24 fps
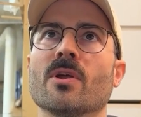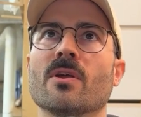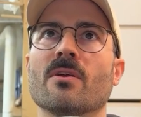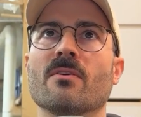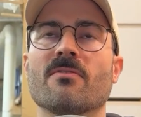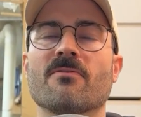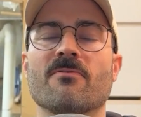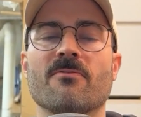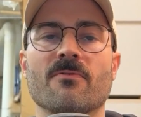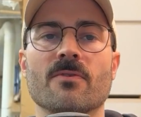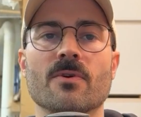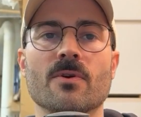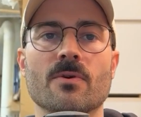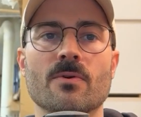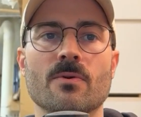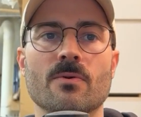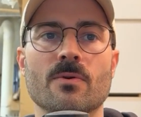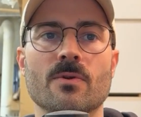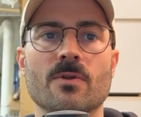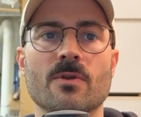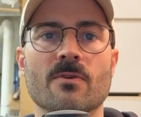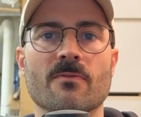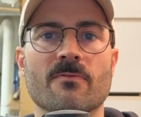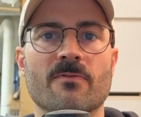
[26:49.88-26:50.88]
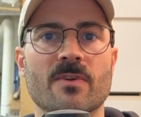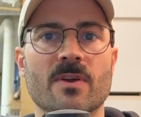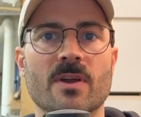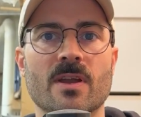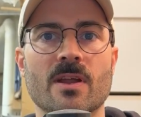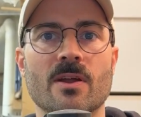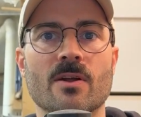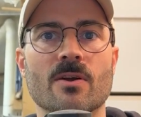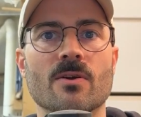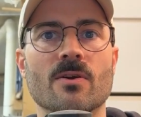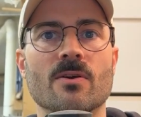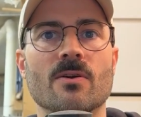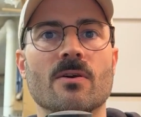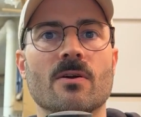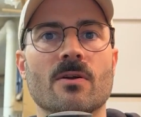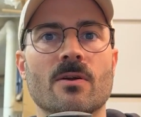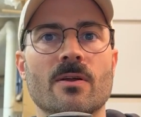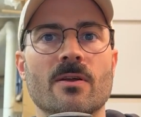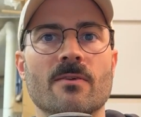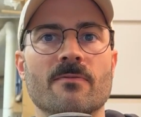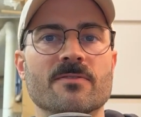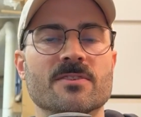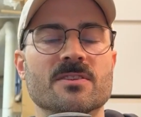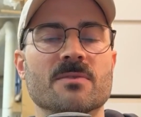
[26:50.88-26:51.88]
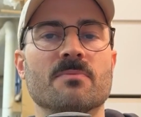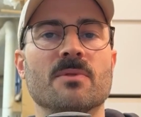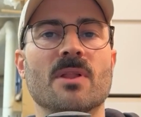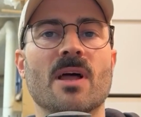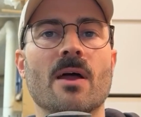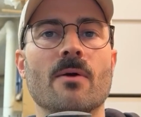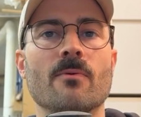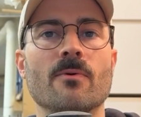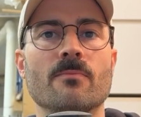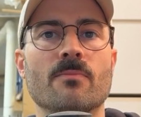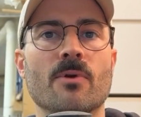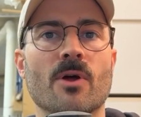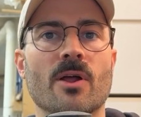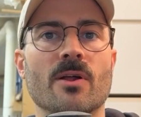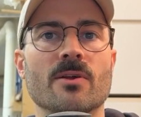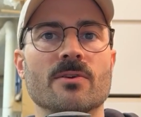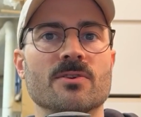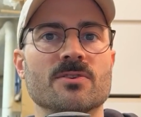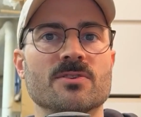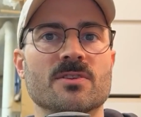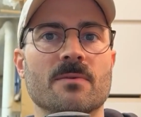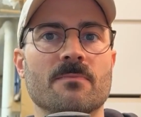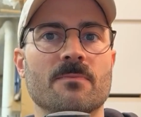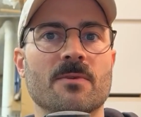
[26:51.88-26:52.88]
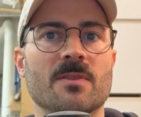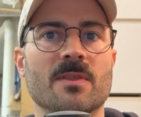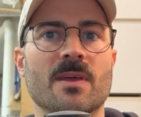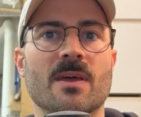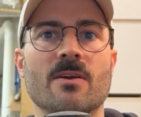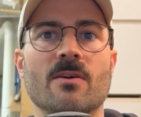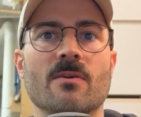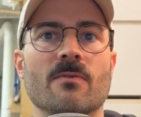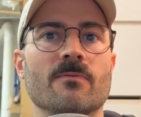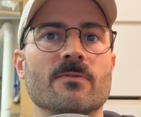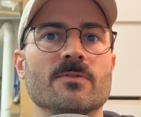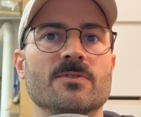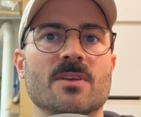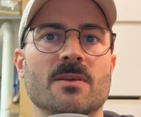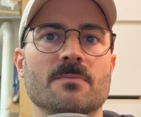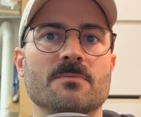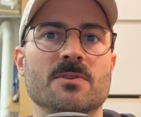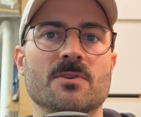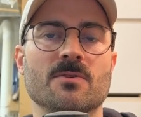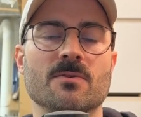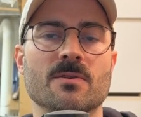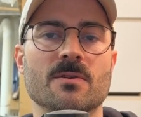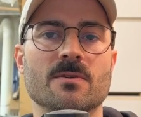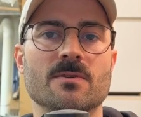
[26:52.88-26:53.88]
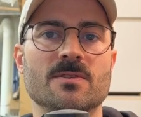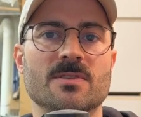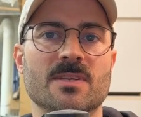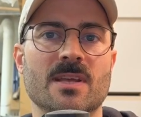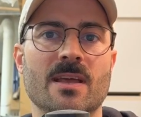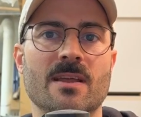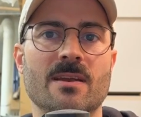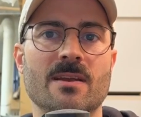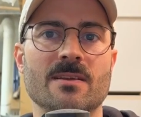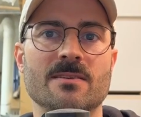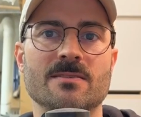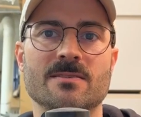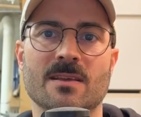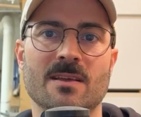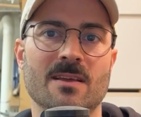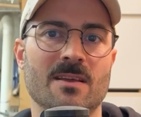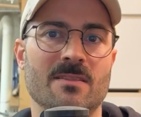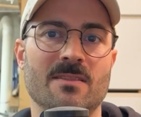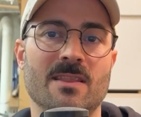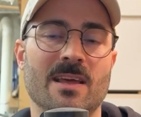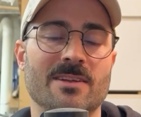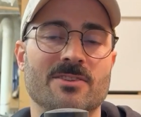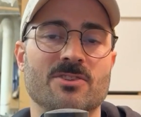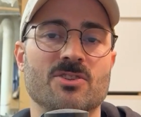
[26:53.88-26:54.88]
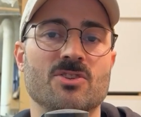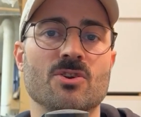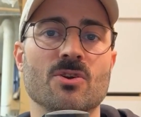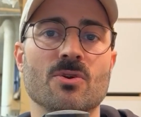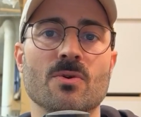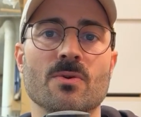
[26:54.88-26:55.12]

through your veneer, if it's a plywood product or something that over subsequent sandings, that's true.